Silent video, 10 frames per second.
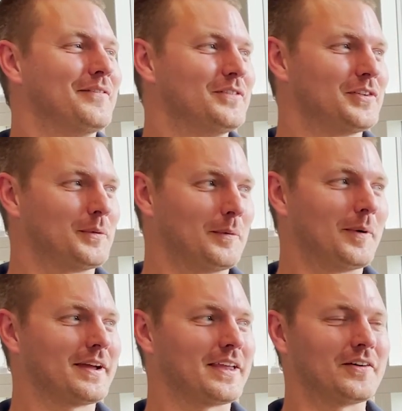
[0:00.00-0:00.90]
So we were
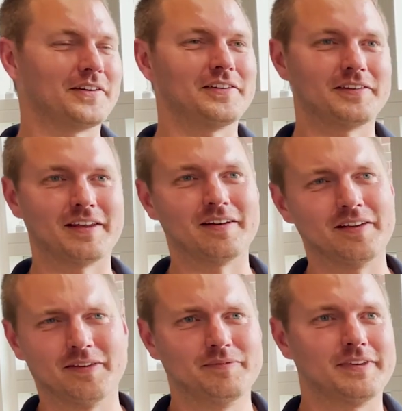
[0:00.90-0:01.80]
working on, as I said, I
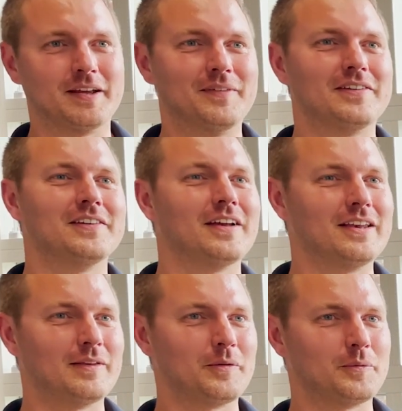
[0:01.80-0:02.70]
think I mentioned
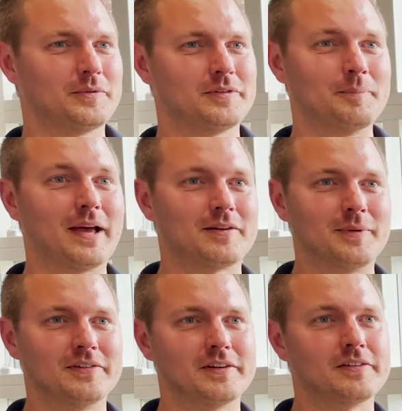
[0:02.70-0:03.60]
earlier, there was some batch
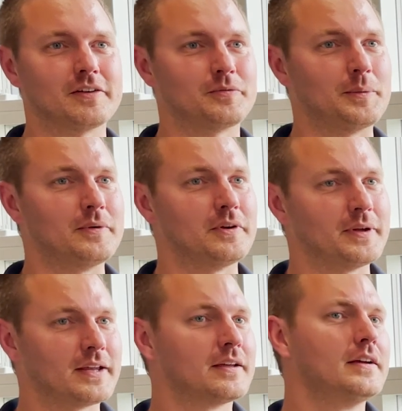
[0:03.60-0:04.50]
messaging stuff we were
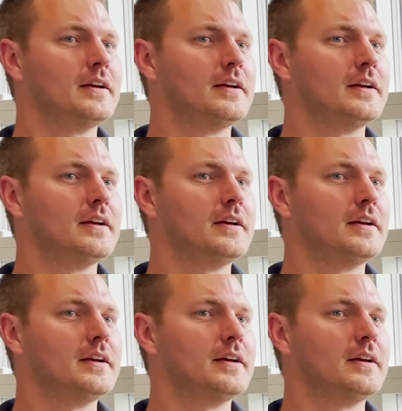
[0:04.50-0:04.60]
doing.